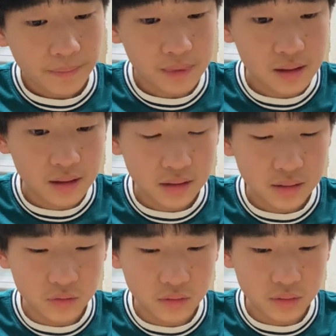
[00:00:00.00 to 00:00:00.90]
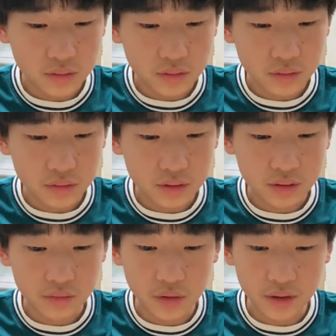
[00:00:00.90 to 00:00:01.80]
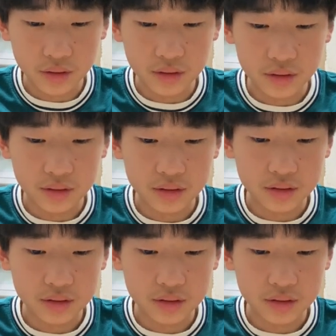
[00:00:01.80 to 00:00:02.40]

The animals were